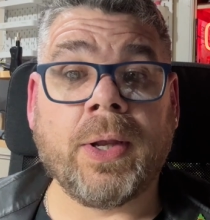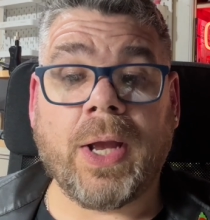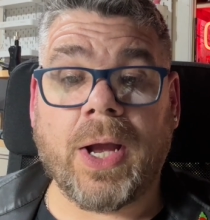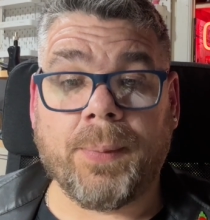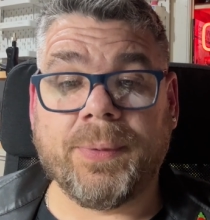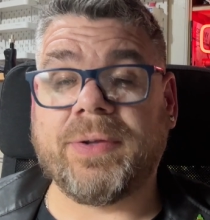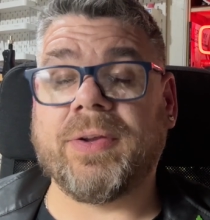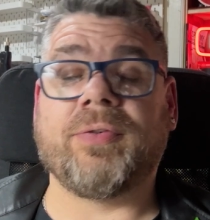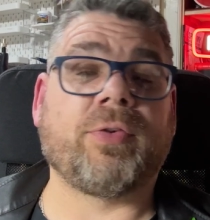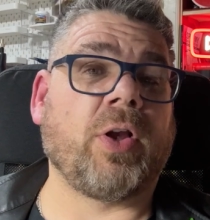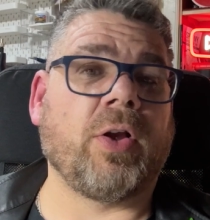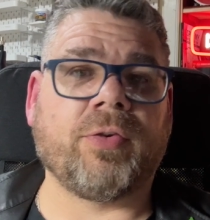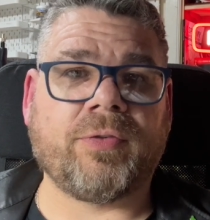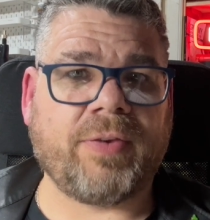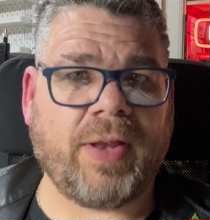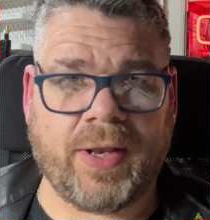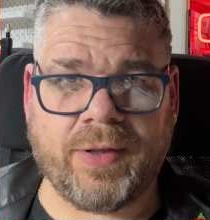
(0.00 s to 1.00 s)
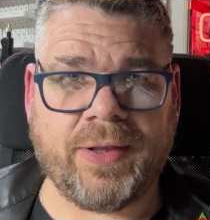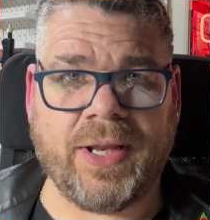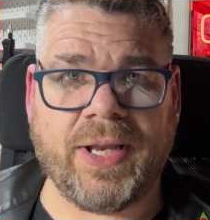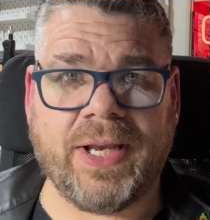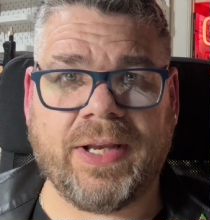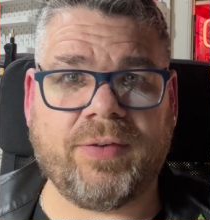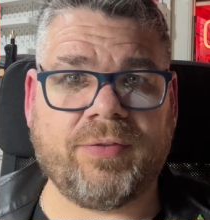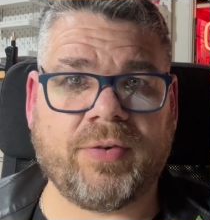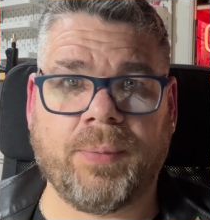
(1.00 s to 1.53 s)
and we discuss
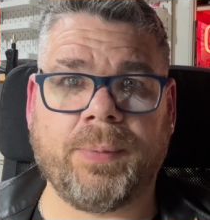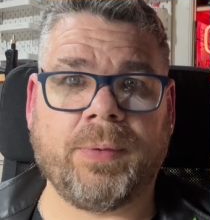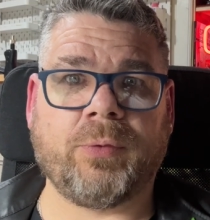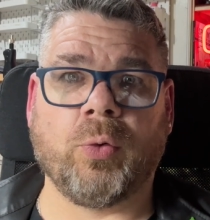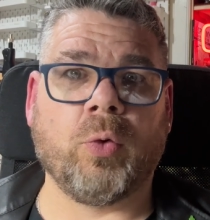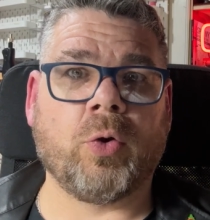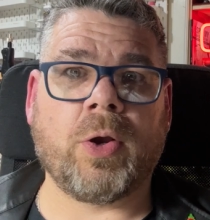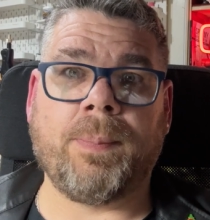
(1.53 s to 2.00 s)
techniques and we talk